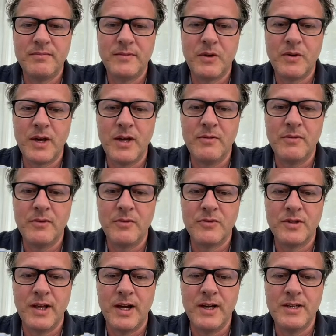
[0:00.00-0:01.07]
Okay, it
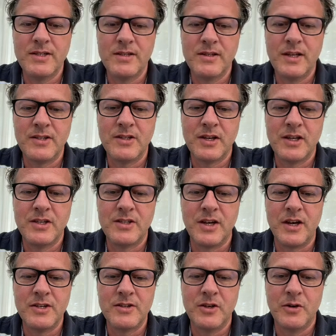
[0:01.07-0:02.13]
looks nice. Let's
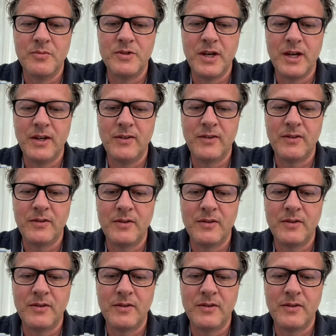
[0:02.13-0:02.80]
resize the object.